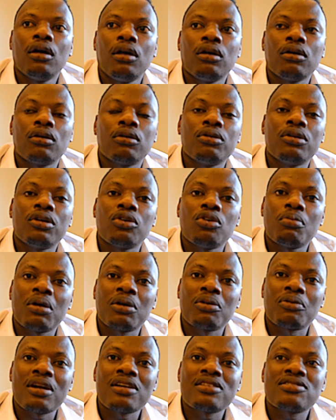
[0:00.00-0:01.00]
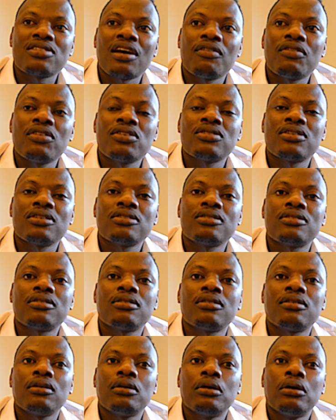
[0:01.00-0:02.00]
including human rights
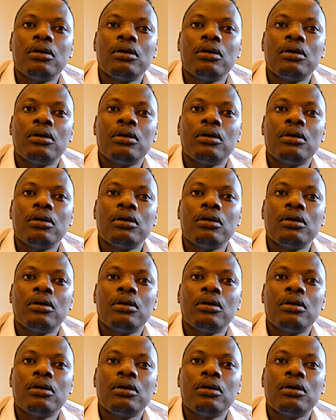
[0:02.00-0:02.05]
services,